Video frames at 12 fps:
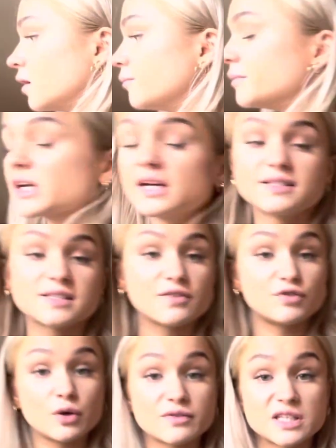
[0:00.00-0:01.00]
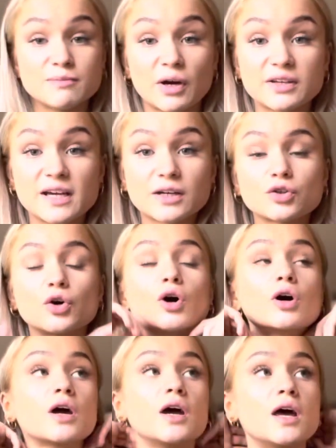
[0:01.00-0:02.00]
because if you have seen my
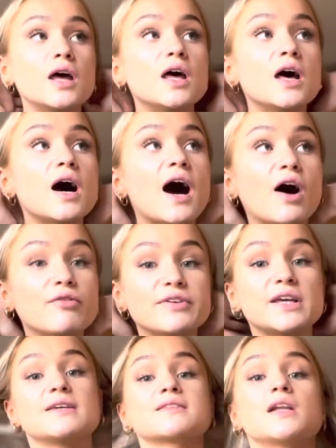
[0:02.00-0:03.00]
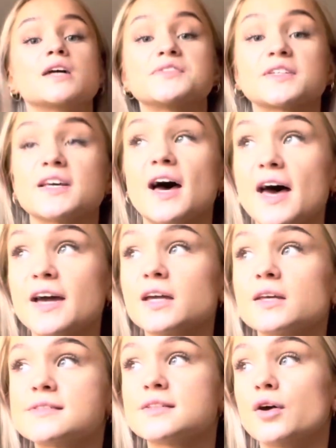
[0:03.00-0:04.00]
TikTok, Alfie is allergic to egg,
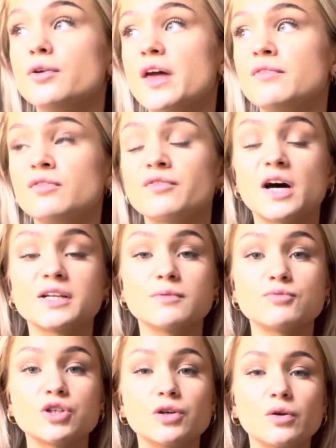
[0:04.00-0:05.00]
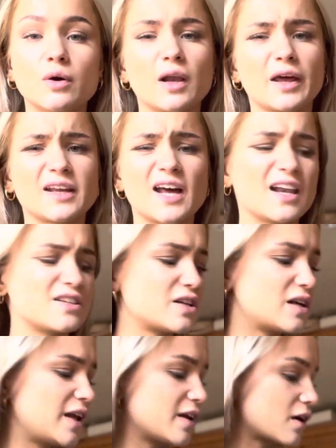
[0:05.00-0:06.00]
so they've referred him to like an allergy
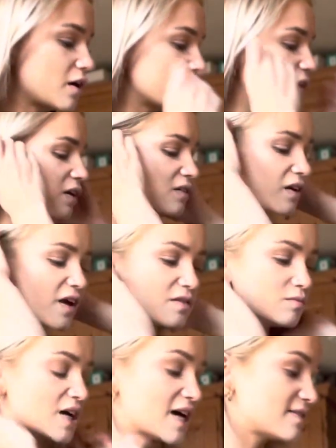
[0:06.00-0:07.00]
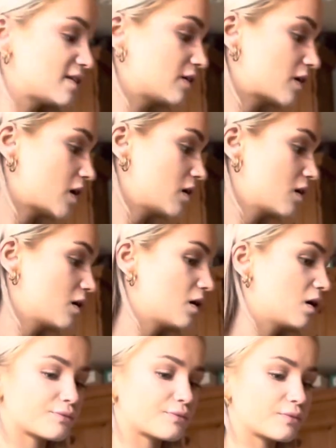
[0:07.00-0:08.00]
clinic, I think, to get some testing done.
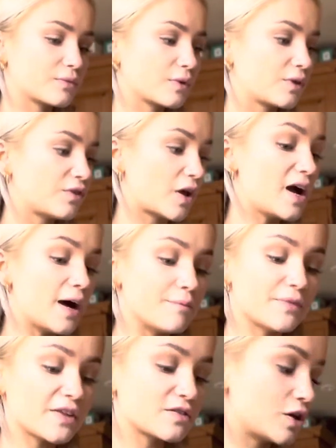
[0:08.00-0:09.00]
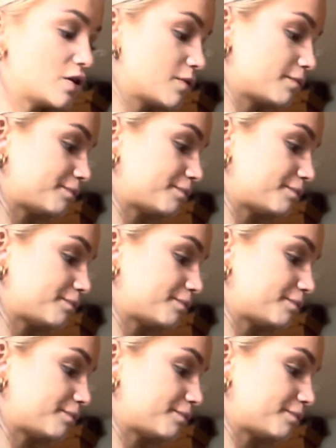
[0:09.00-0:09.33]
So yeah, that's good.